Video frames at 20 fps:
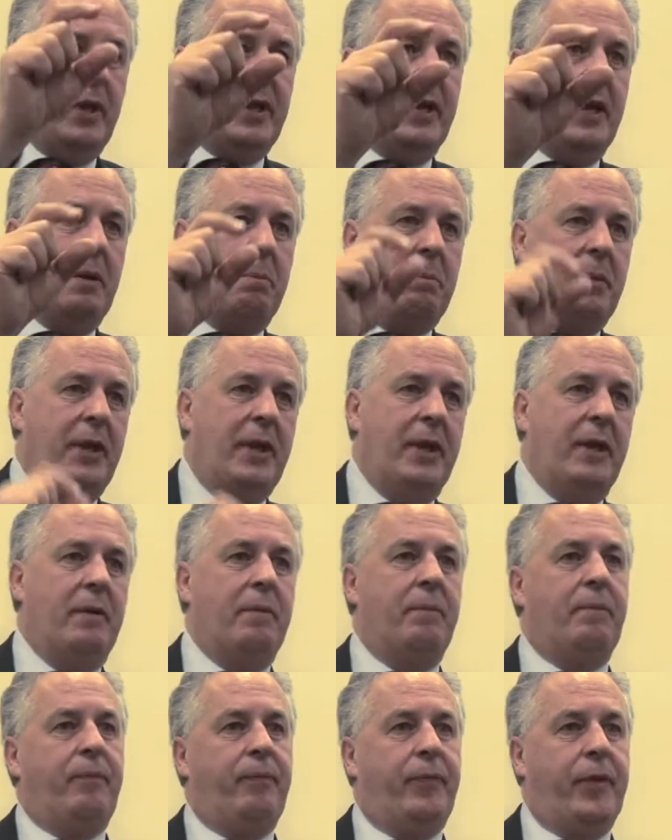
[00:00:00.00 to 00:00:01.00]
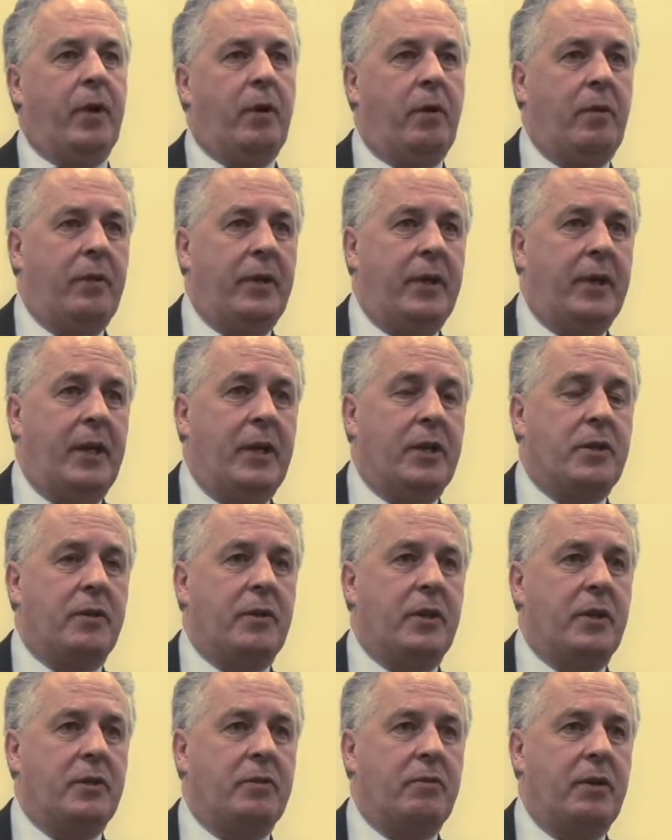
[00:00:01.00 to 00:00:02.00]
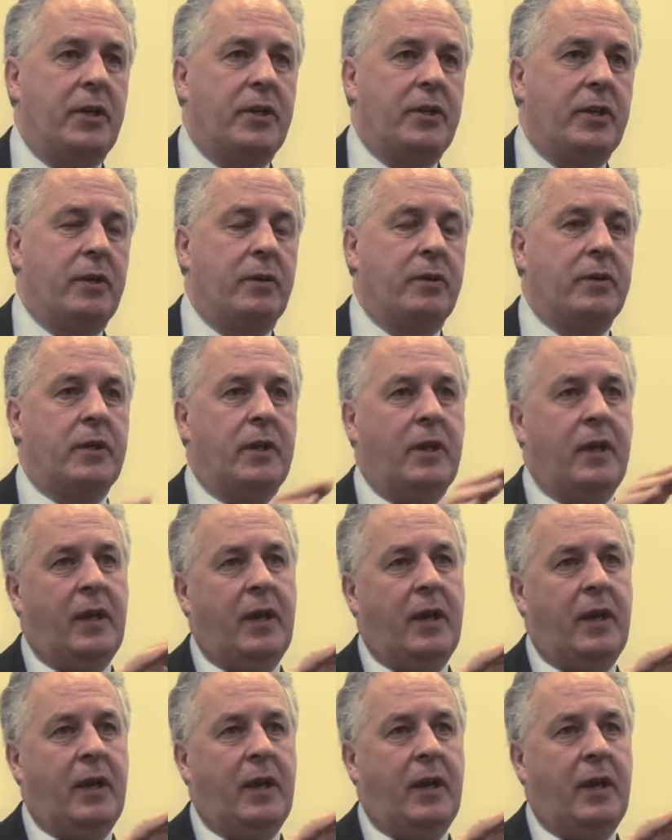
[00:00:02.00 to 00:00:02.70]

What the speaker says: they appear on each of those ratios.